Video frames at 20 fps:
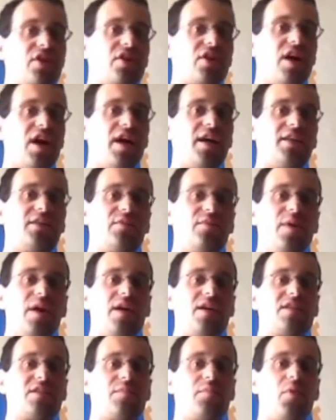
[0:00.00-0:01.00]
On one
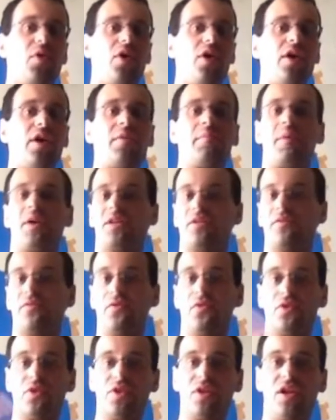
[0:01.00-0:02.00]
hand, to live in
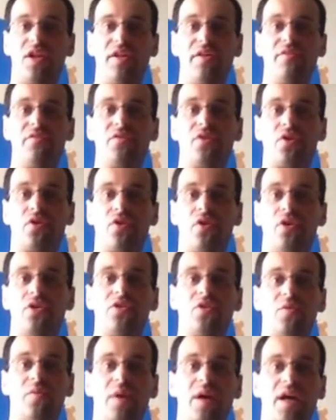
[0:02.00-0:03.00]
the right way is
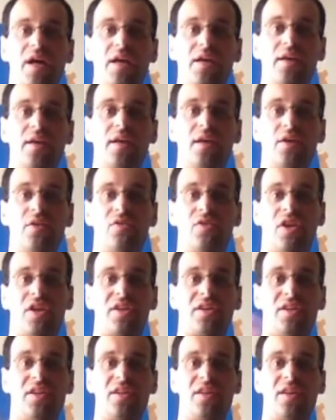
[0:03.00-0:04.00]
boring, but if you're gonna
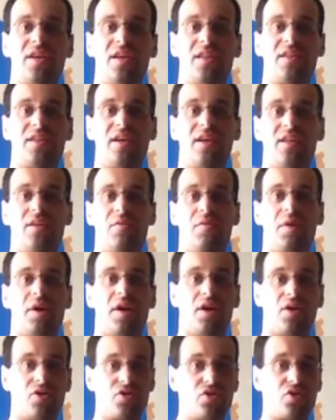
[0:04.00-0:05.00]
live the wrong
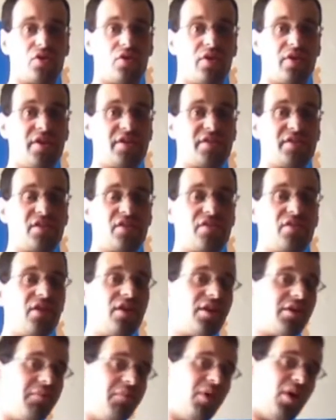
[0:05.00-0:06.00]
way, you're not gonna
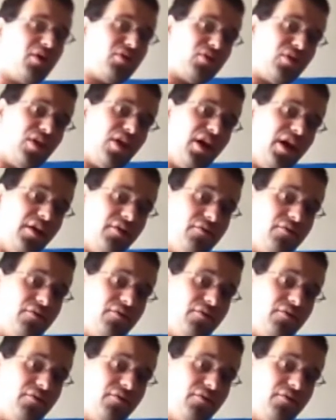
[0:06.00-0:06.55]
get anywhere.